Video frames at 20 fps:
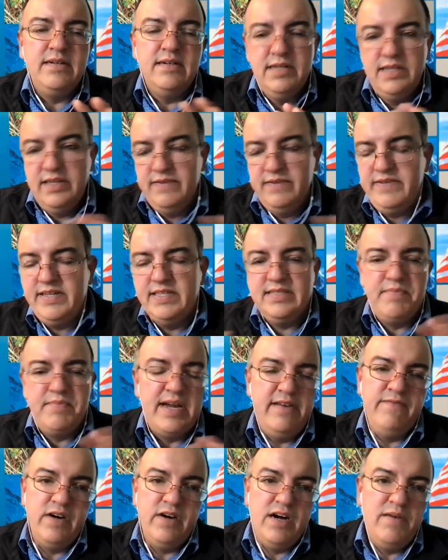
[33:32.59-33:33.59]
Olivia and my
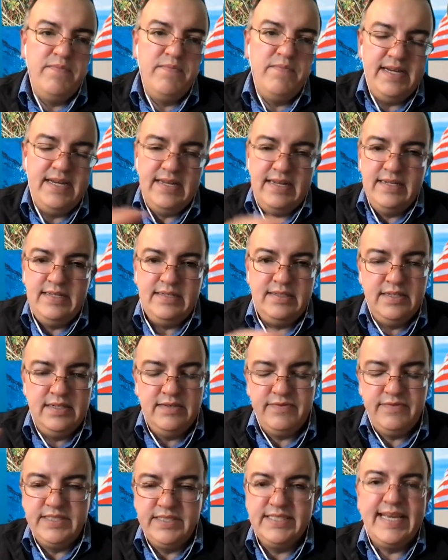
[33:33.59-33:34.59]
involvement at
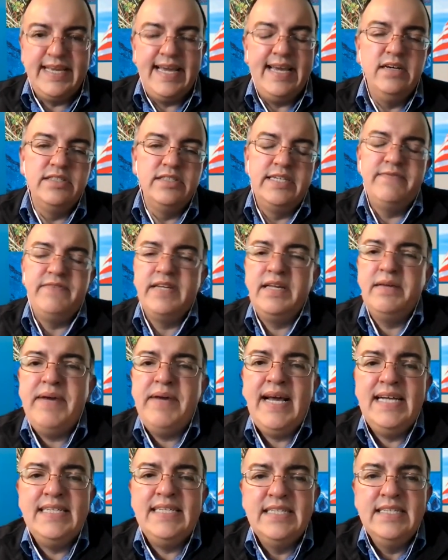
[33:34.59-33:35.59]
different scales and different
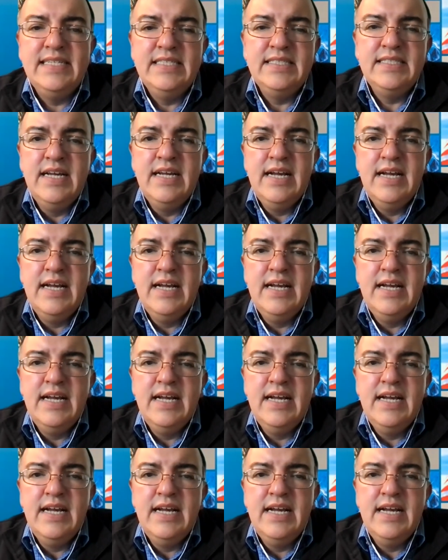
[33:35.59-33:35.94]
capacities,